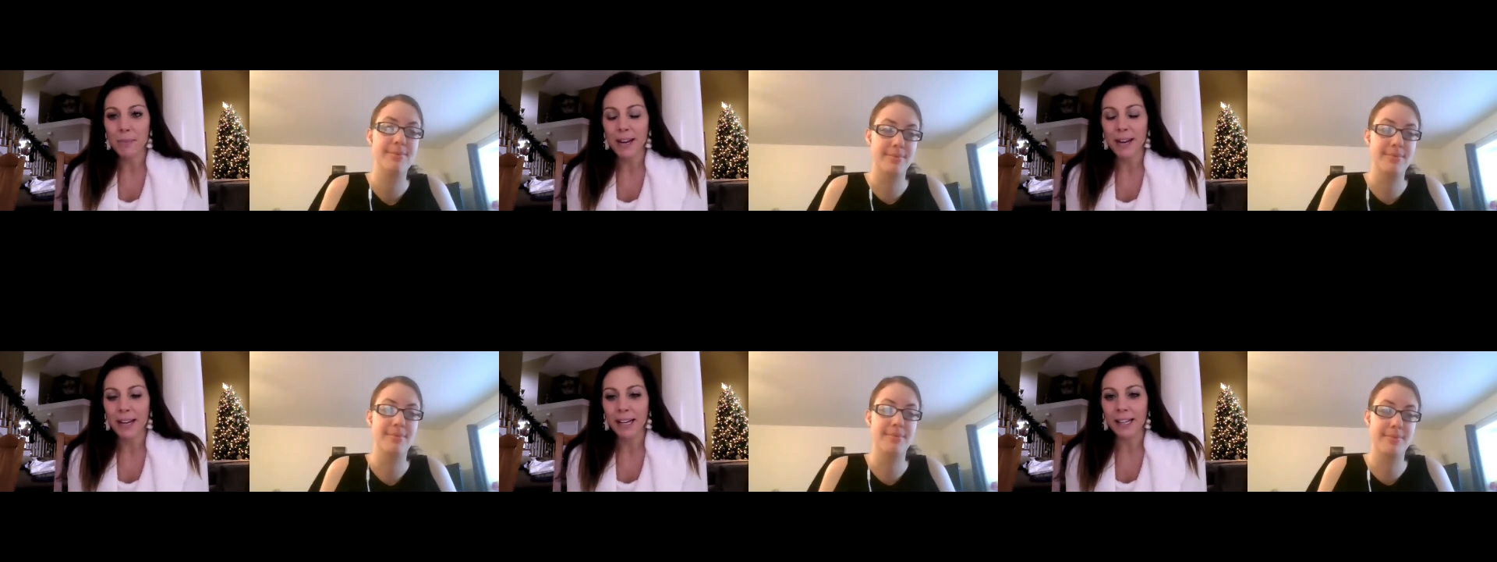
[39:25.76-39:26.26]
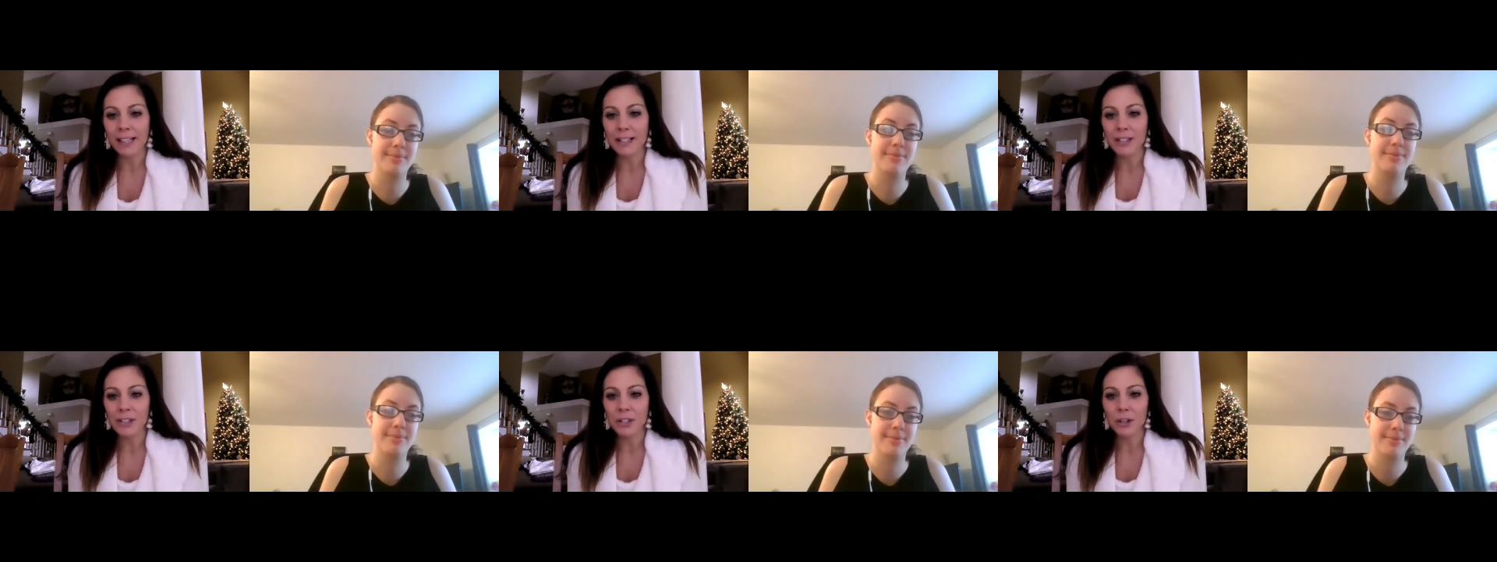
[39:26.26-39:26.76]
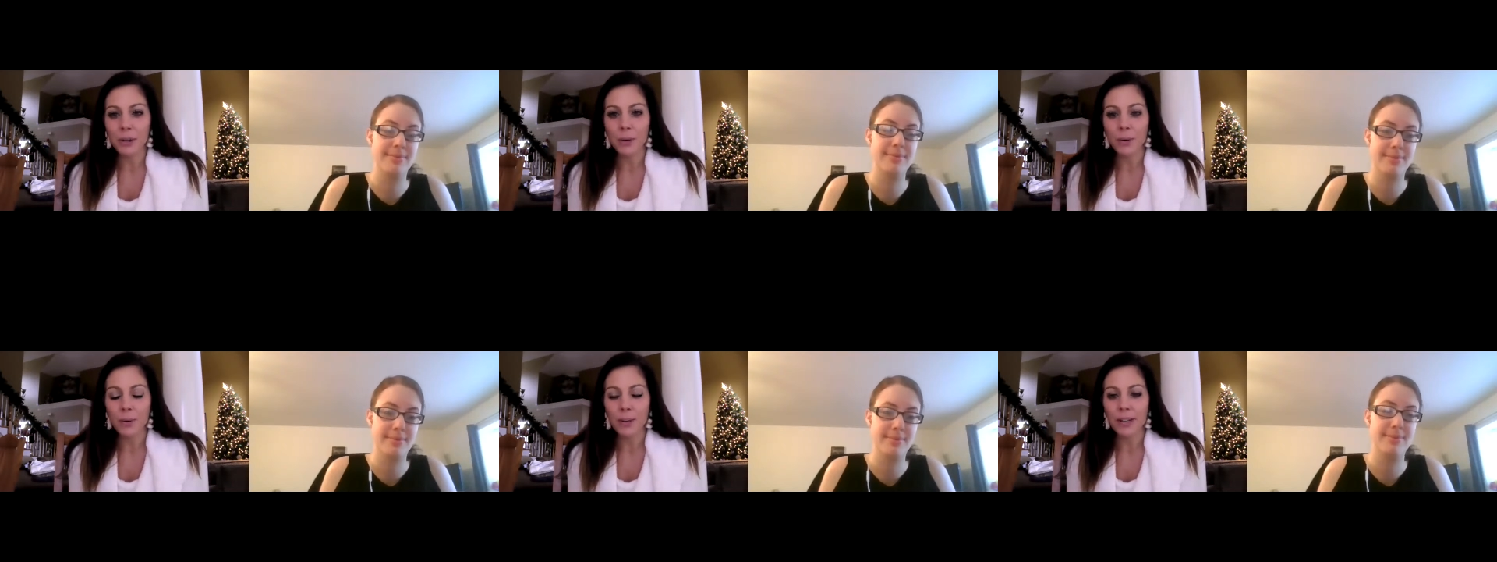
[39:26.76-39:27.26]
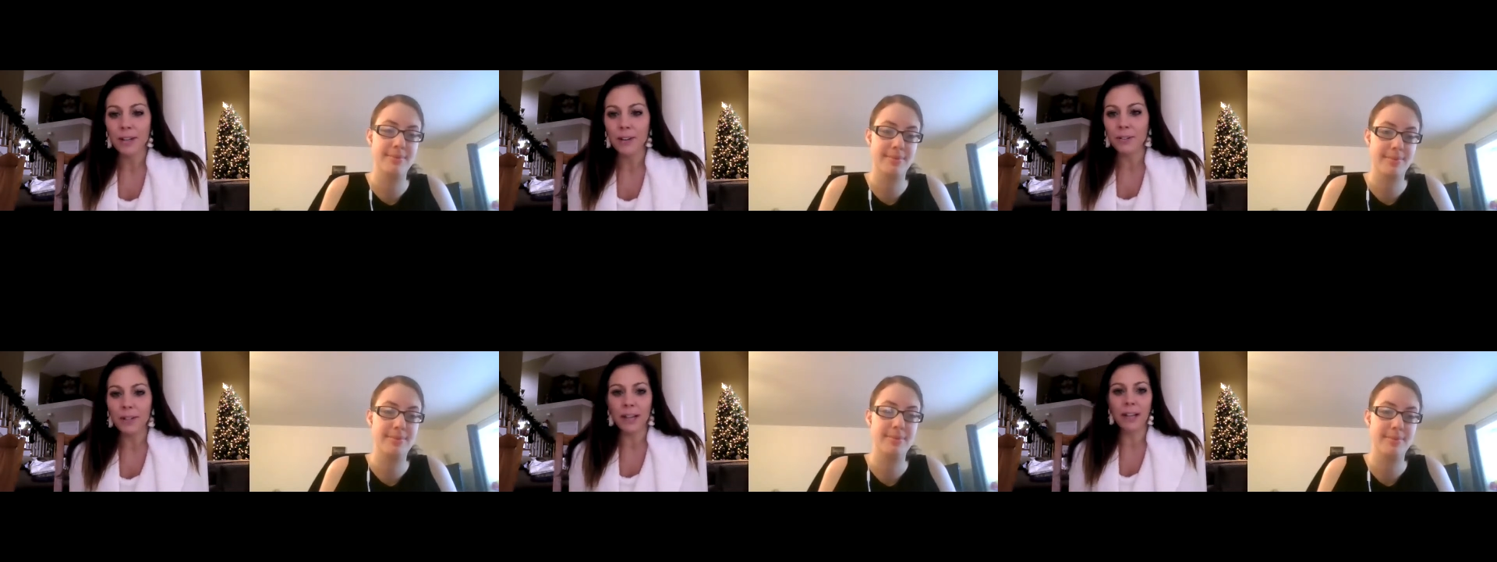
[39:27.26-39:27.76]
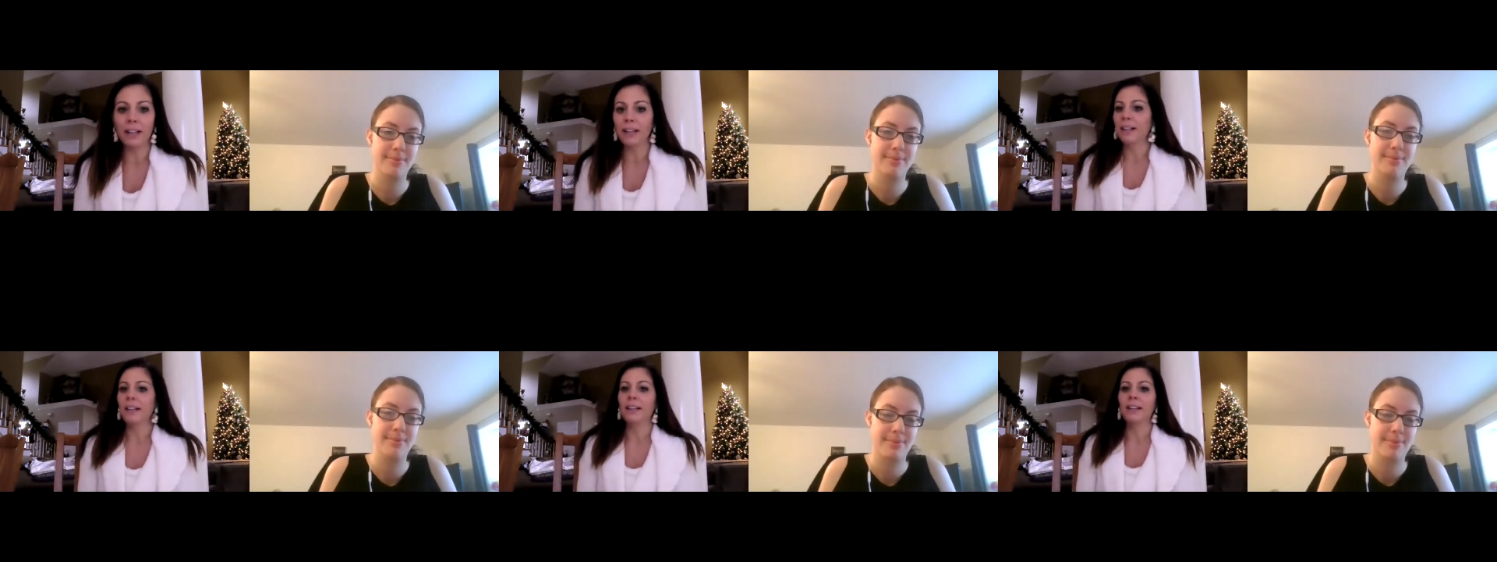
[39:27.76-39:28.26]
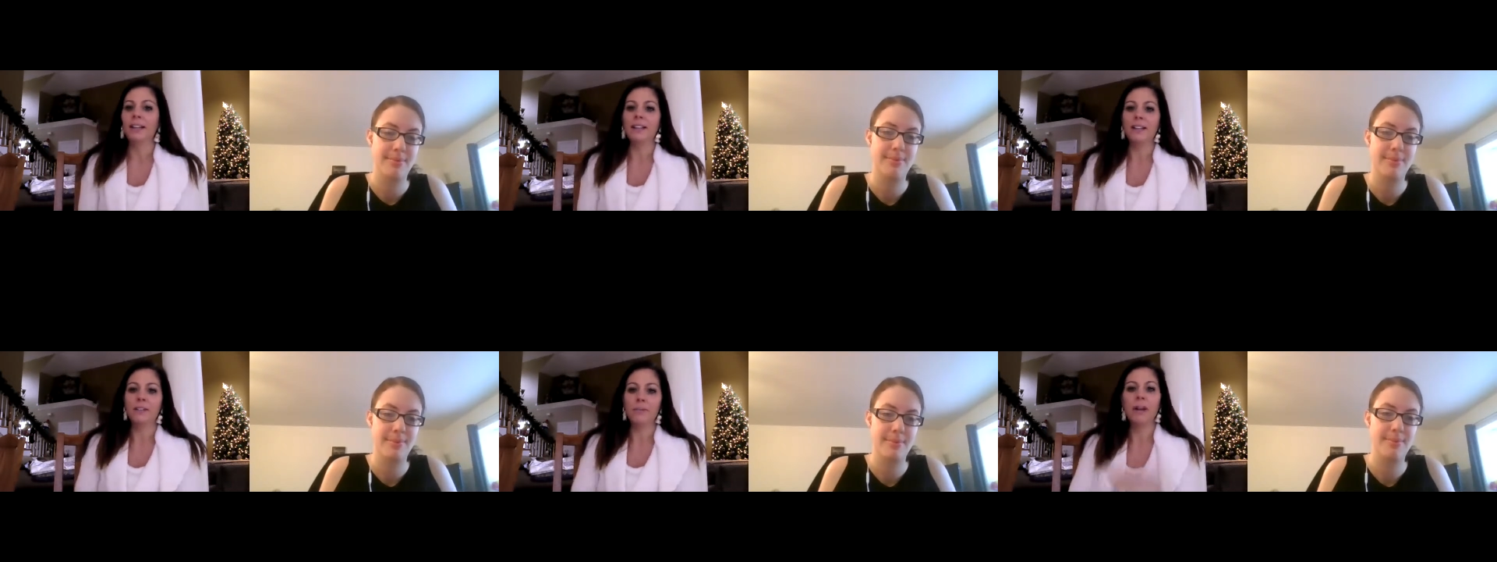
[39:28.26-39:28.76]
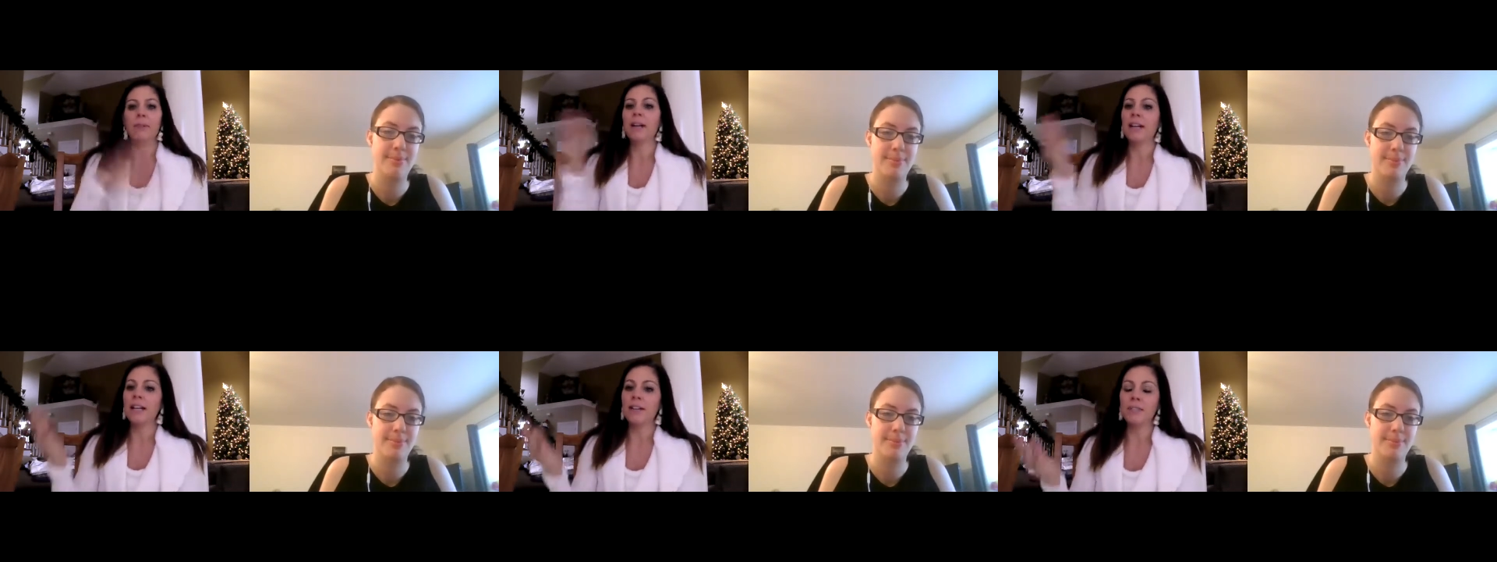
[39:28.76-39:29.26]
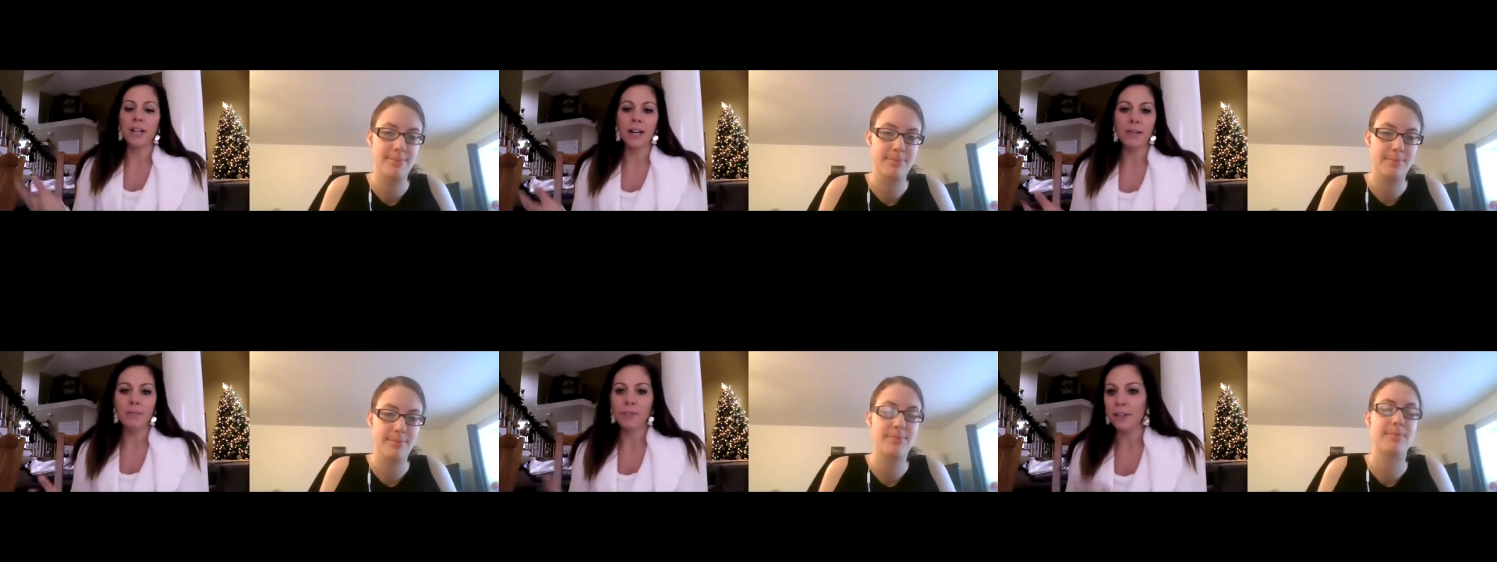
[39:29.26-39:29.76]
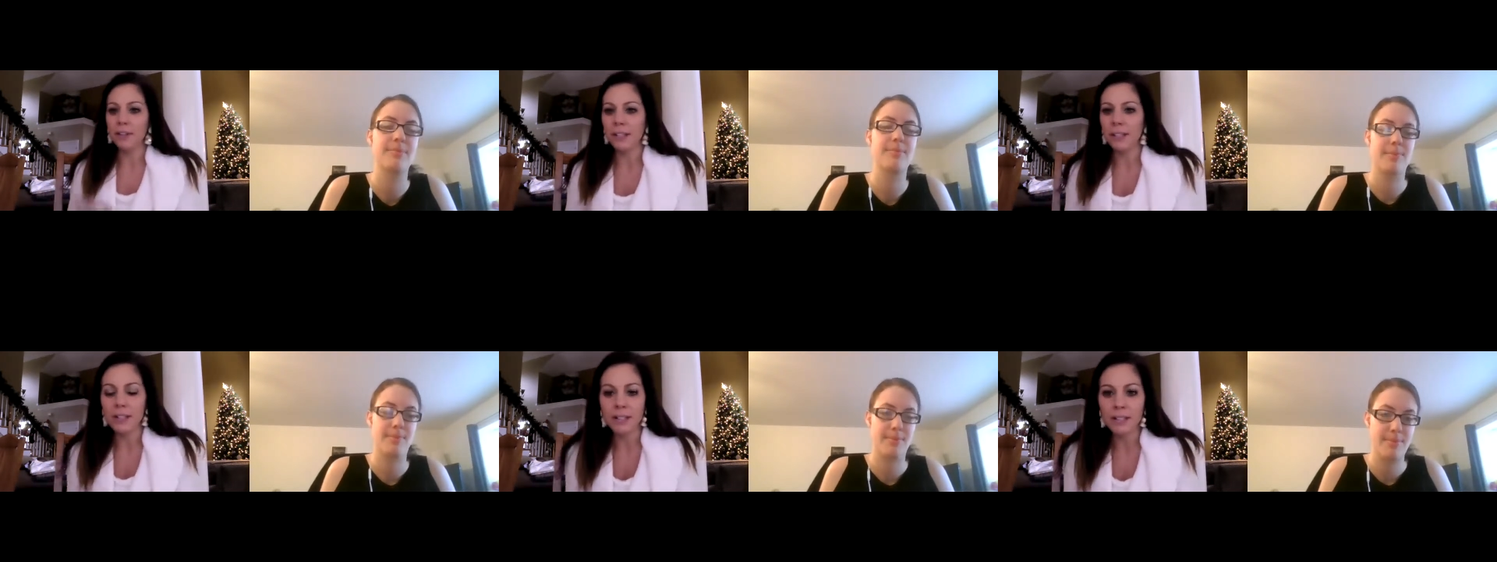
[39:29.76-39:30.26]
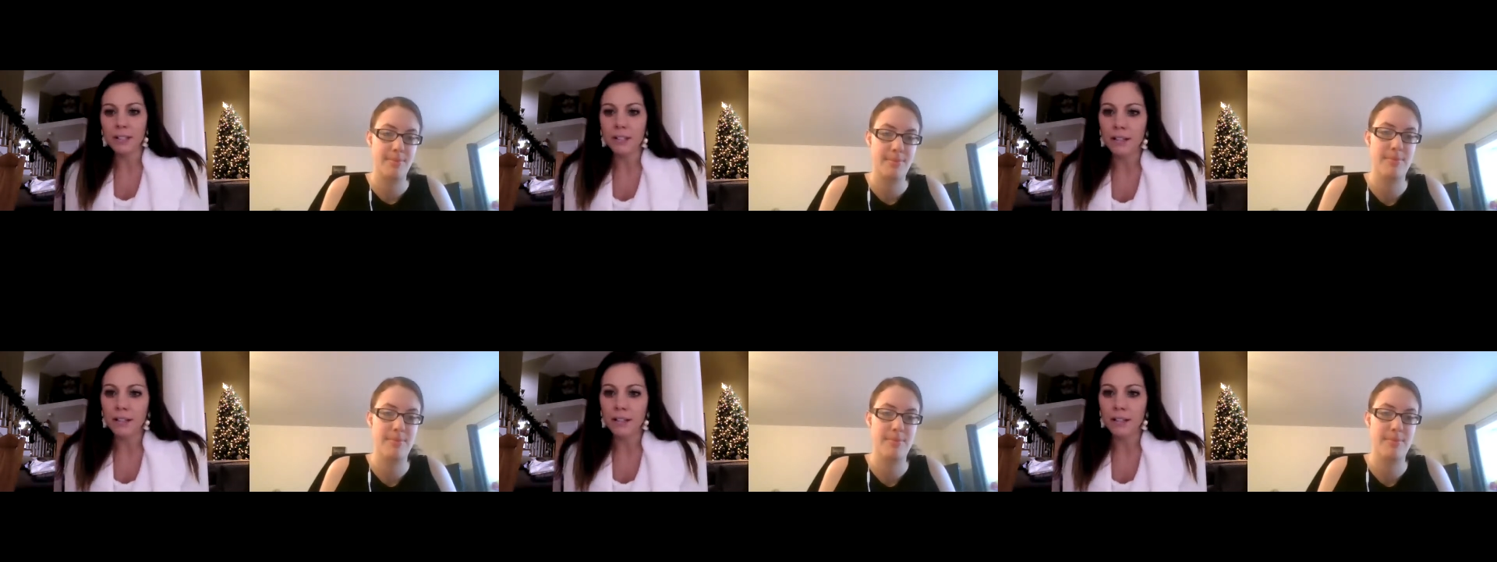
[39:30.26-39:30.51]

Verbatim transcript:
Speaker 1: And mm. so, you know, like, when am I going to have time for all these, you